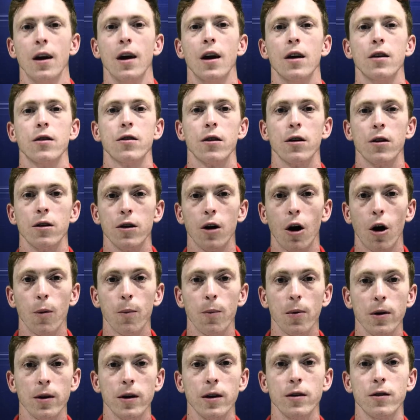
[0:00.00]
So, y'all
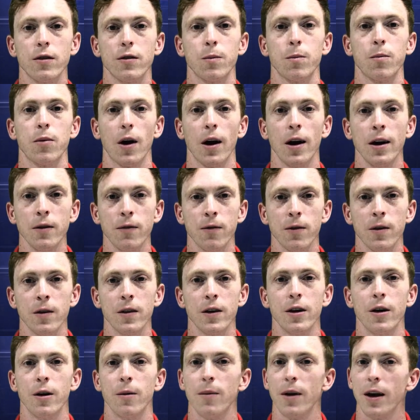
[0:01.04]
please pray for
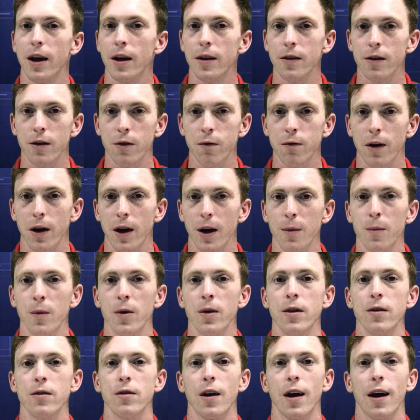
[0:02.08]
them and their
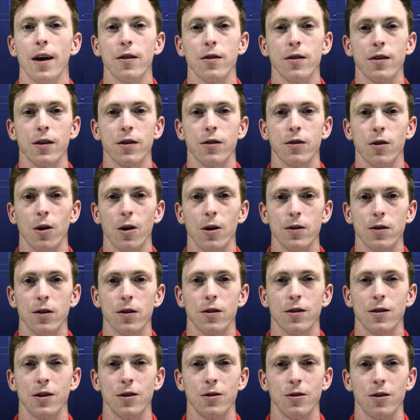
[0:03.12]
families as they start this
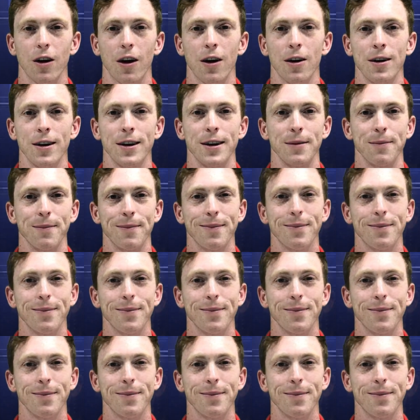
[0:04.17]
new journey.